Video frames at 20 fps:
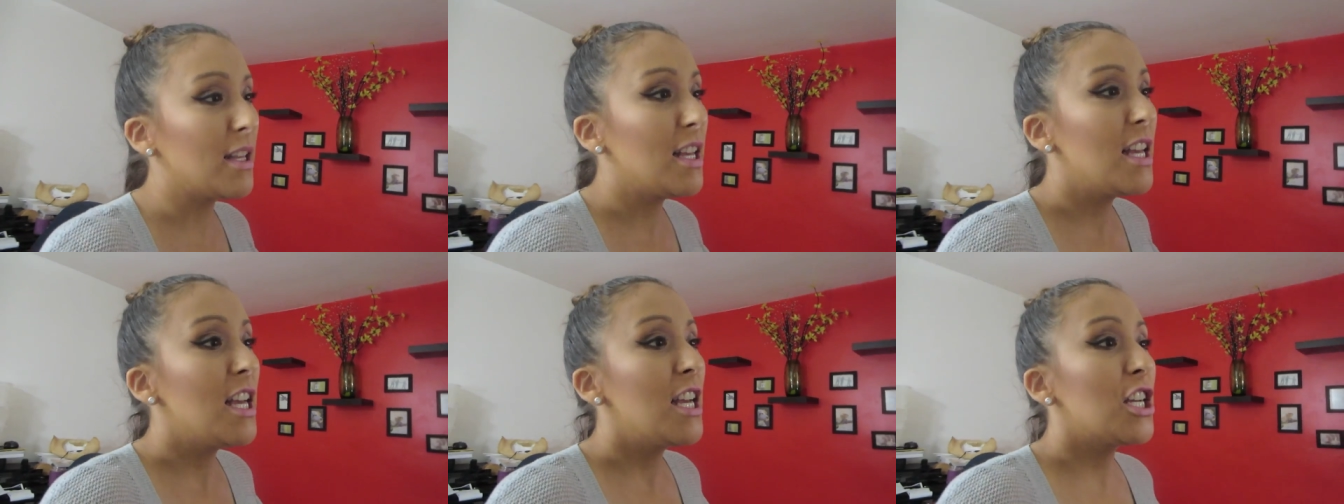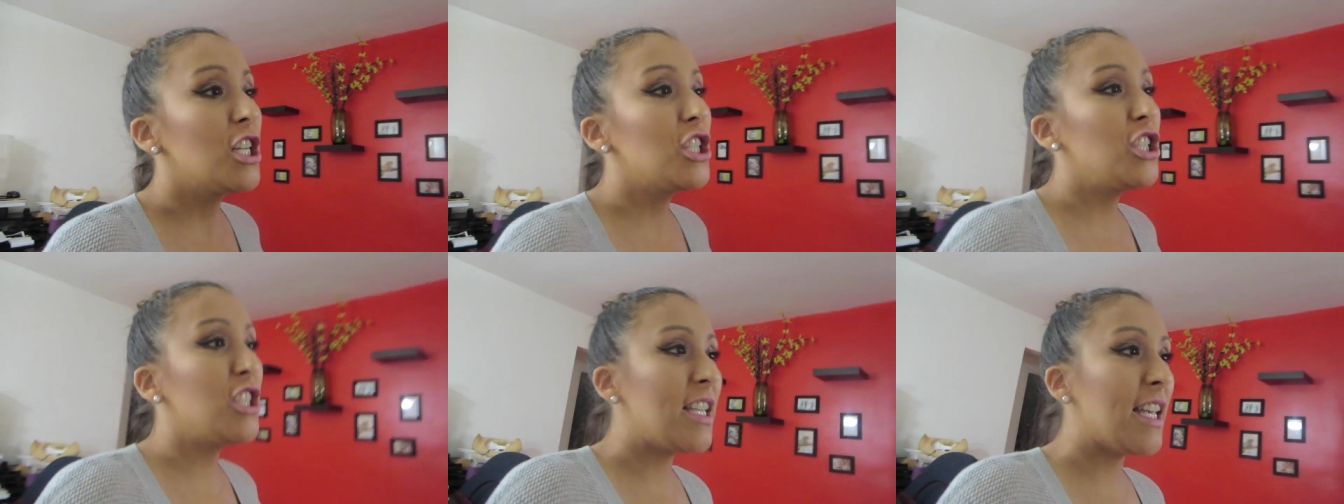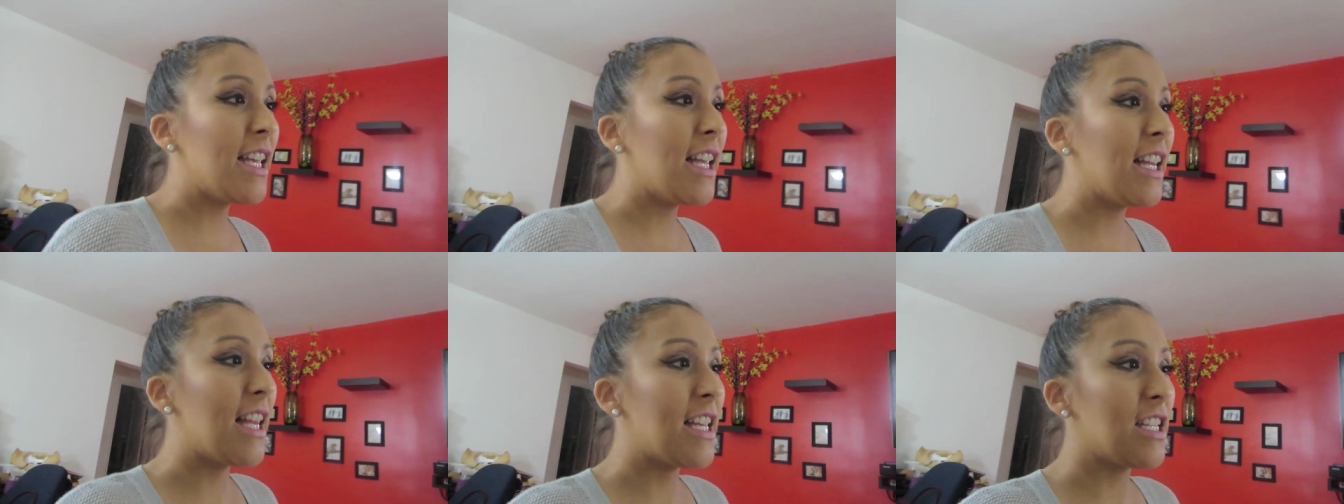Because she's
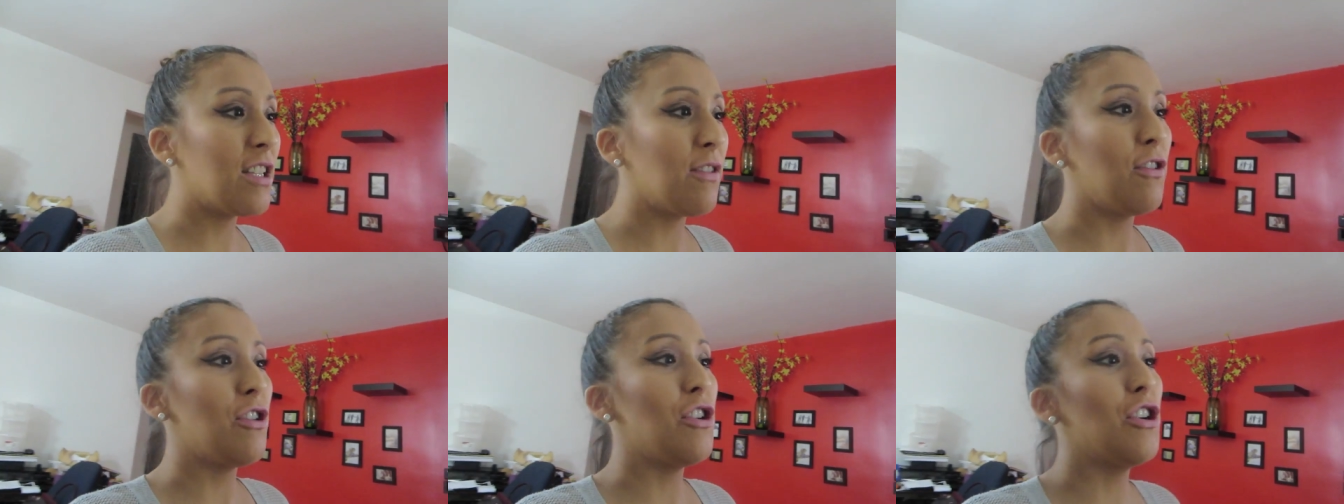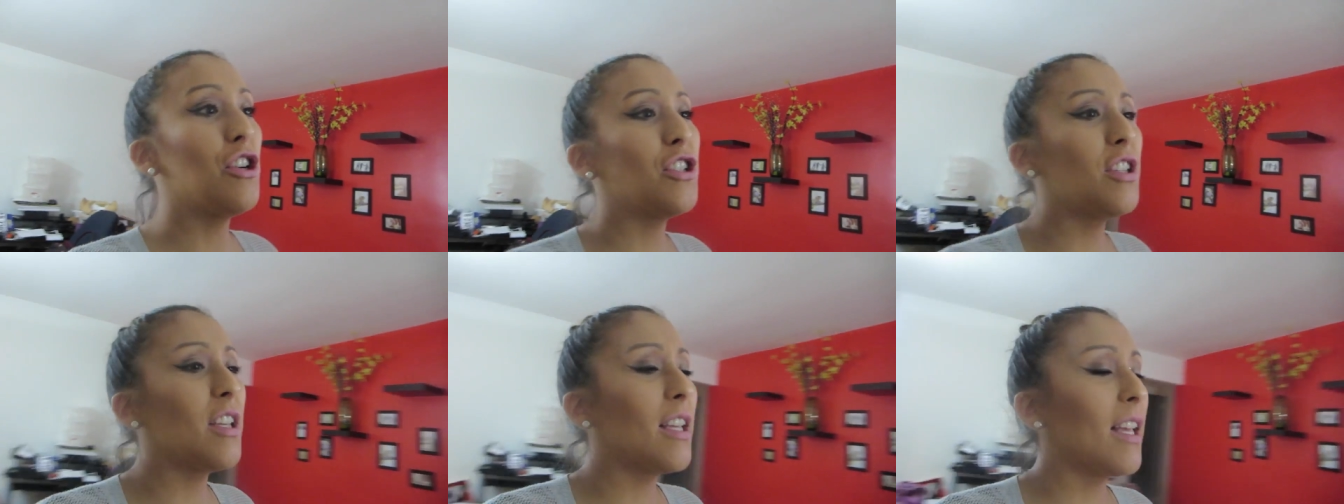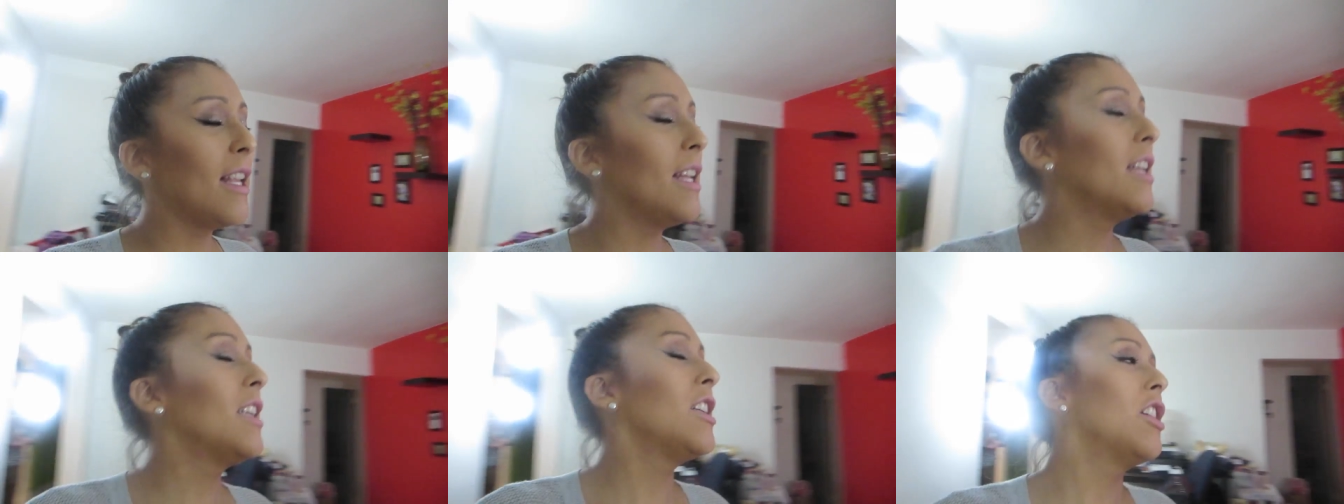taking classes for
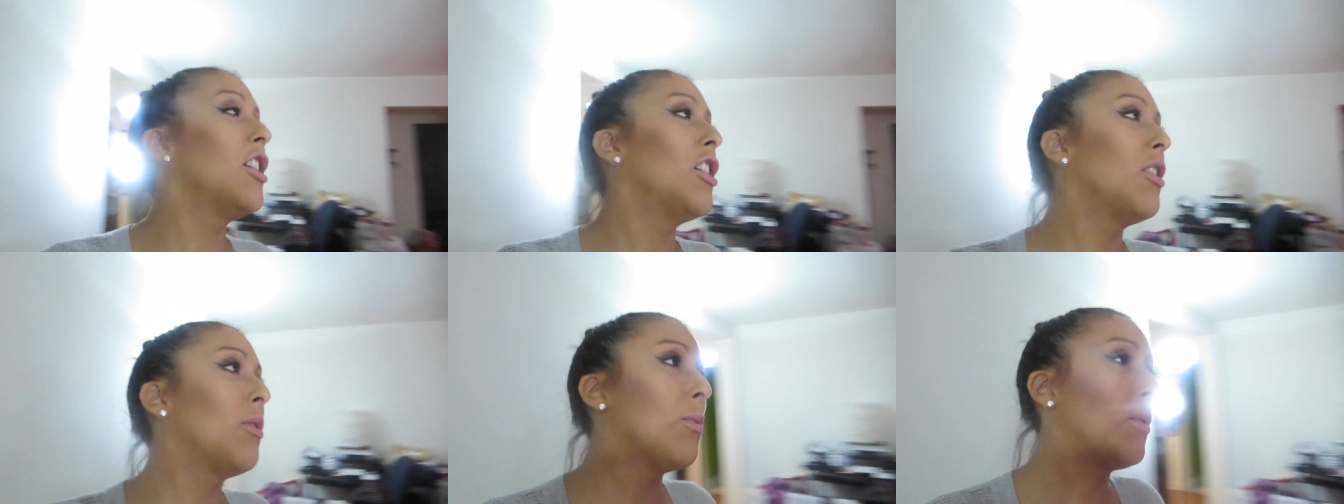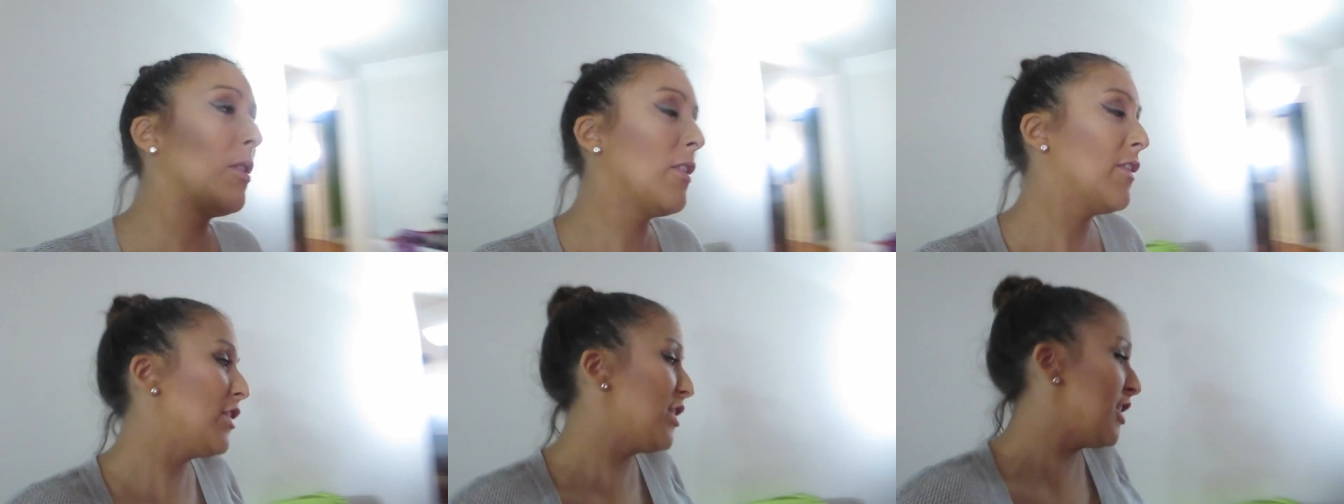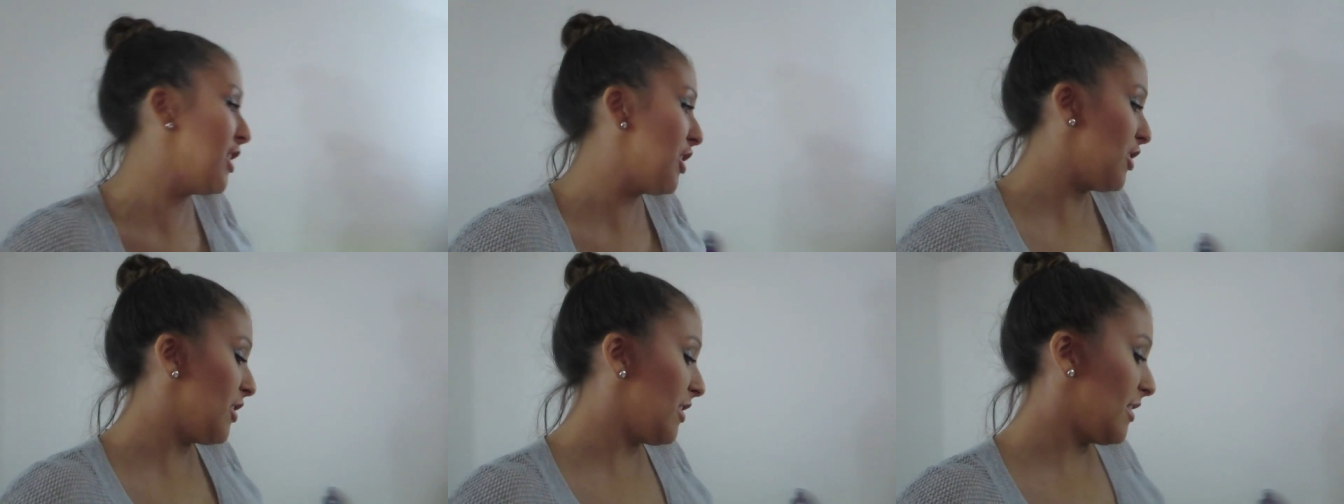nursing, and one of her
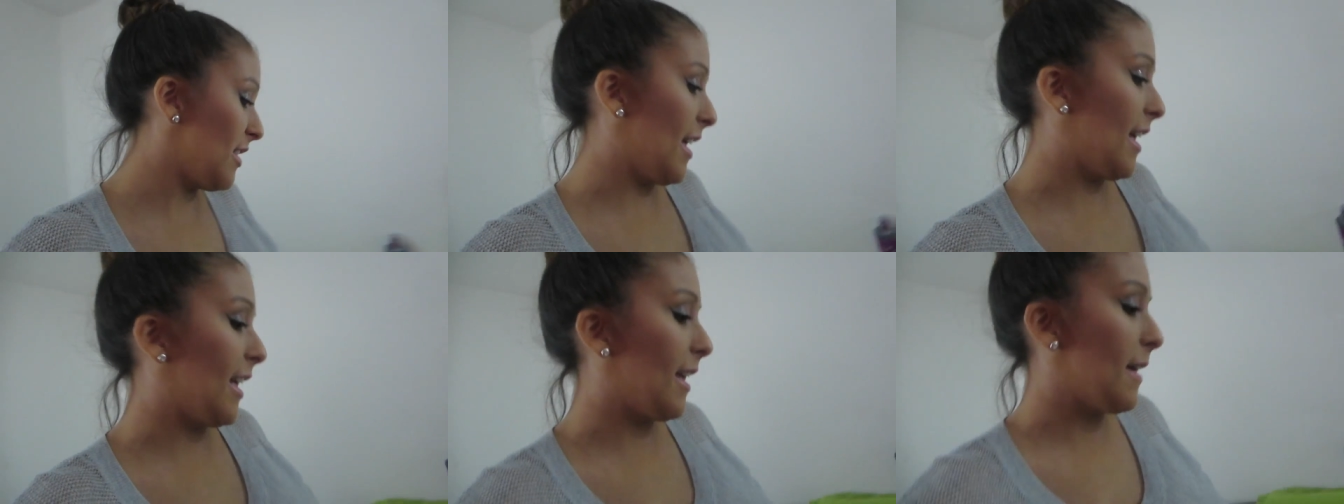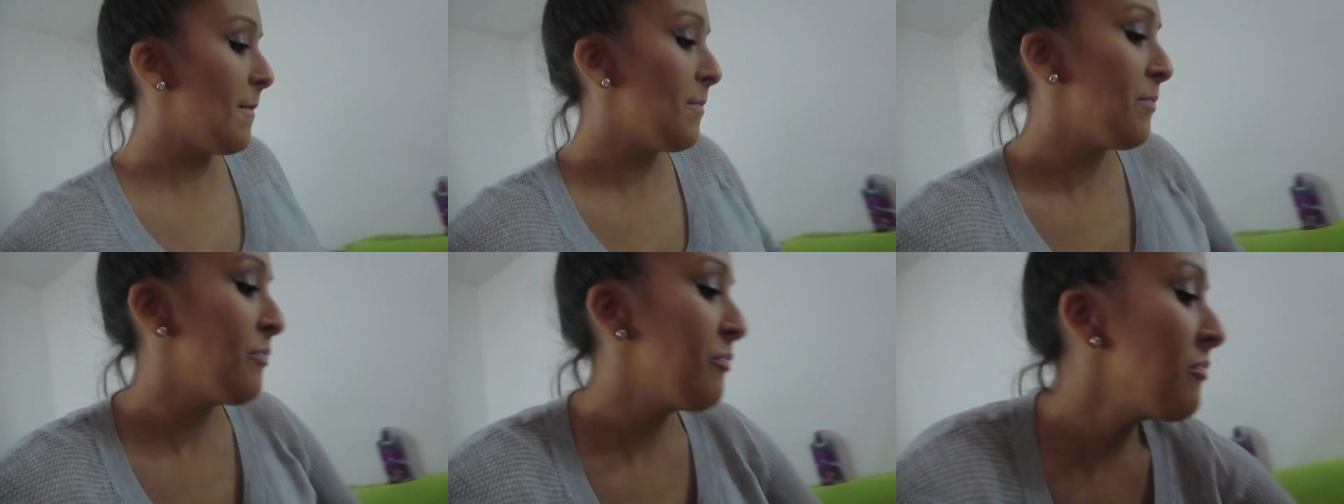teachers, like,